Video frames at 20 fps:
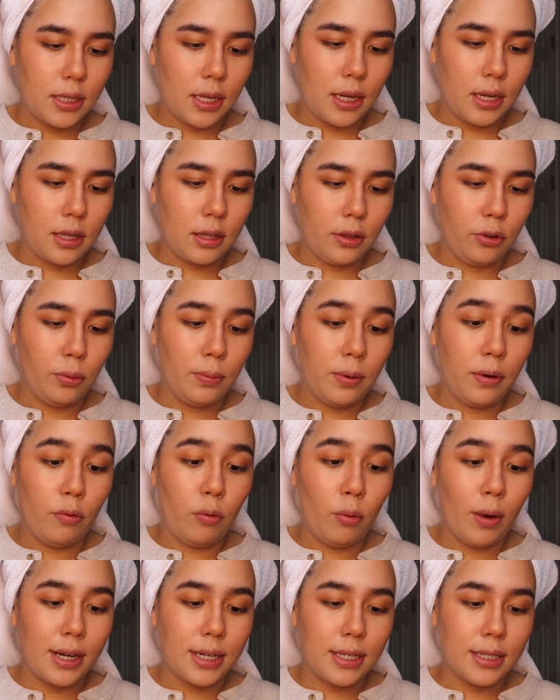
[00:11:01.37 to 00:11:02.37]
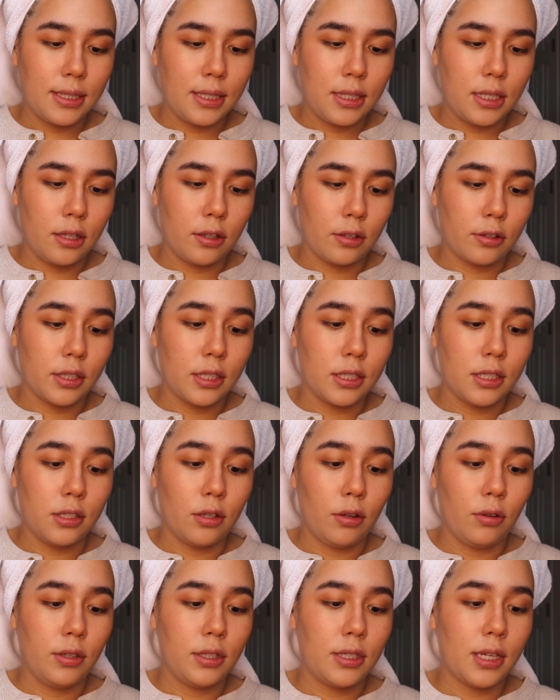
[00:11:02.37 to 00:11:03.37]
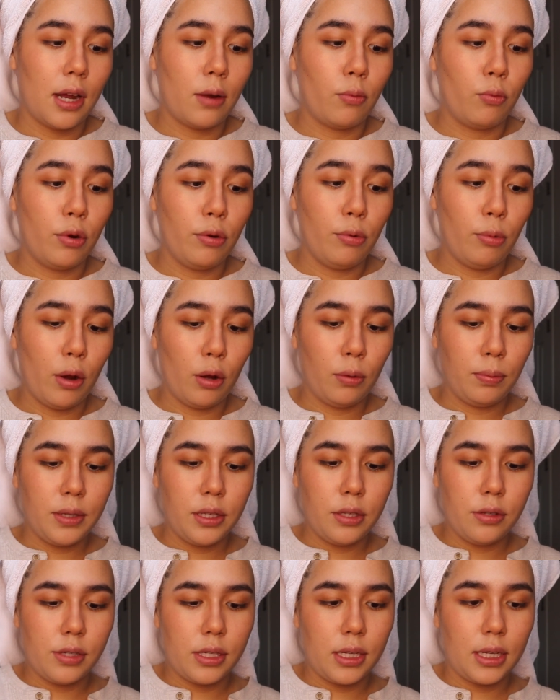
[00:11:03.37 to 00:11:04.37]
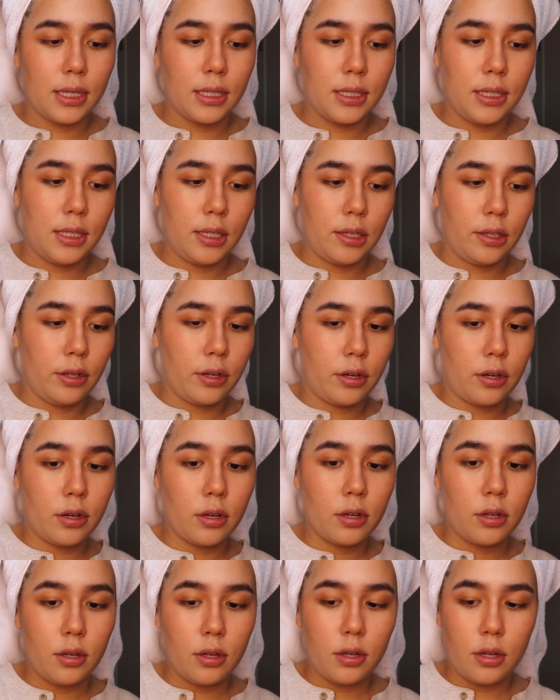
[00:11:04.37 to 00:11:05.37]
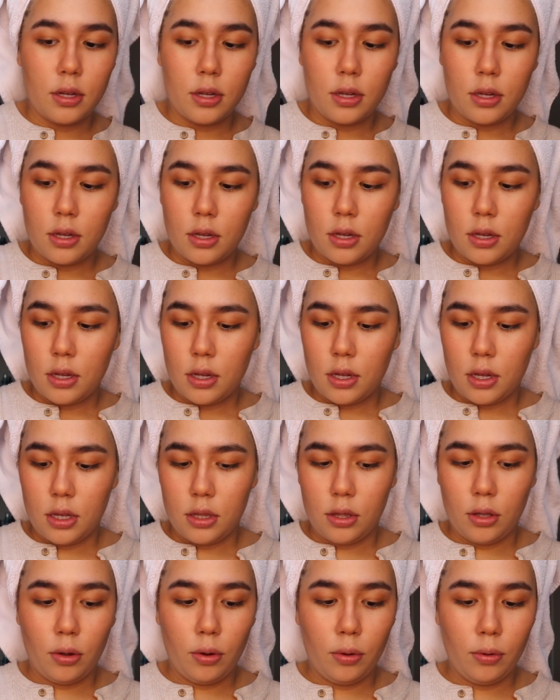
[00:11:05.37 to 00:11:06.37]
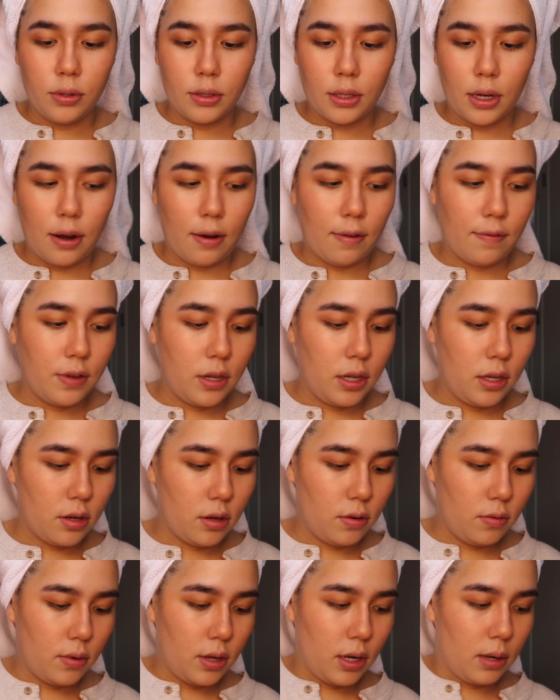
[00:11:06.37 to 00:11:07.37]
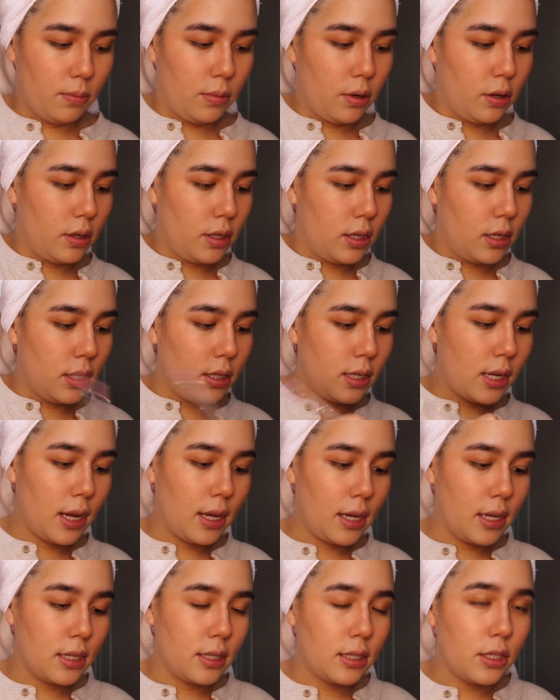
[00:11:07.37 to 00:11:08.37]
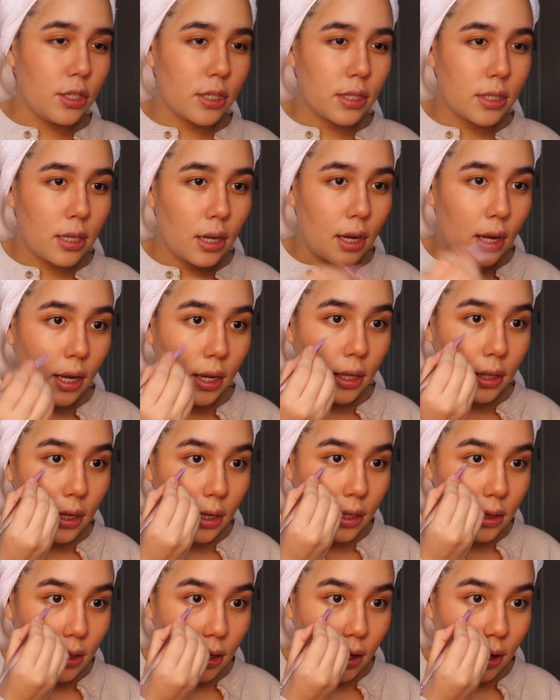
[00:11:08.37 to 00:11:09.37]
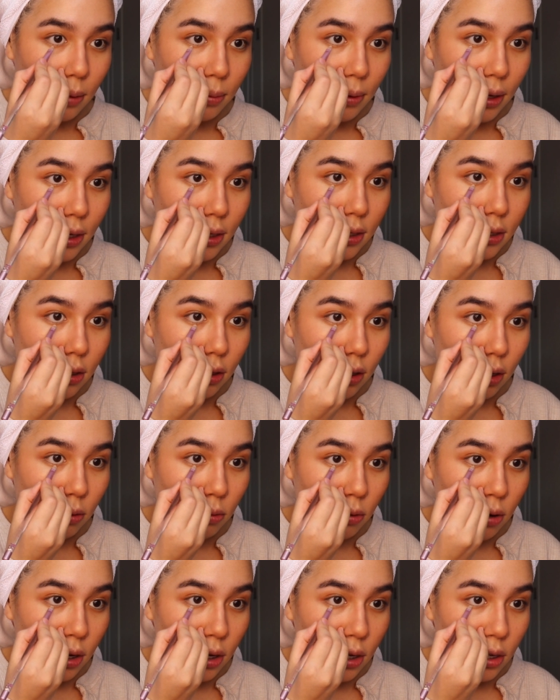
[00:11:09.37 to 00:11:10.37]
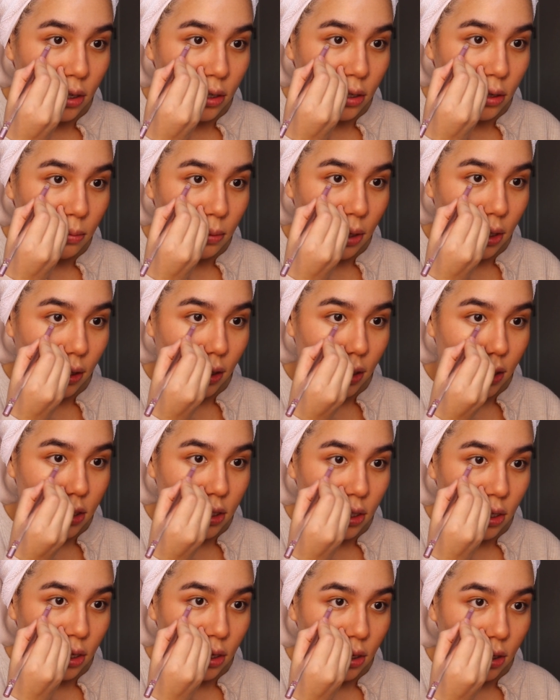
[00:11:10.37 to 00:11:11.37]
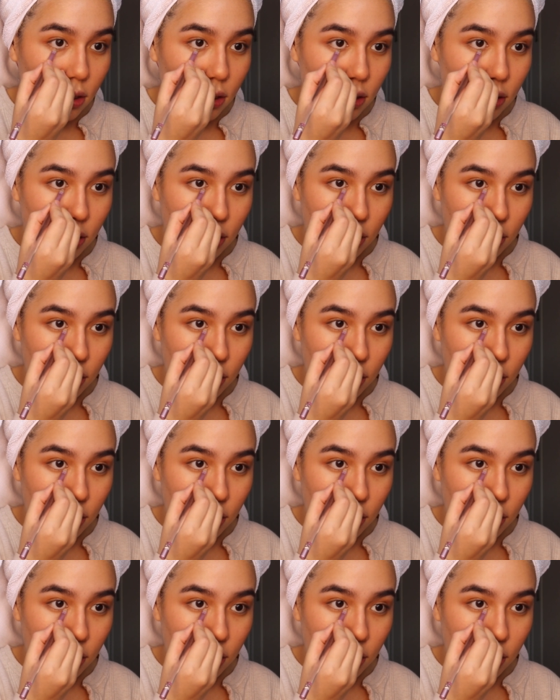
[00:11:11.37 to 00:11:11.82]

take a little bit of white concealer. This is the only time we will be using concealer in the whole entire video. And I'm going to take it just to highlight the eye bag. So like right under my lash line.